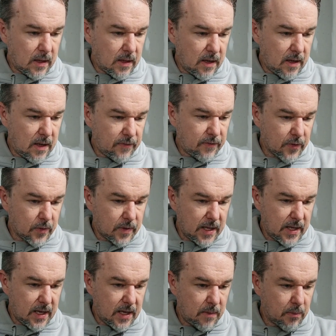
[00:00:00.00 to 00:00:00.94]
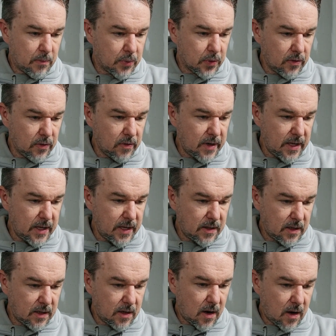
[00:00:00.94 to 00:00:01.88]
then for the brewery and
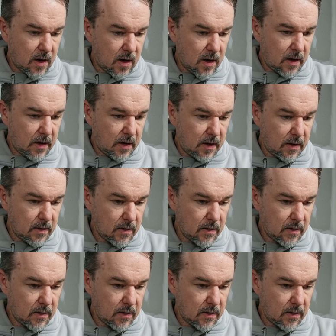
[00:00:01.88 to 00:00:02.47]
the yard,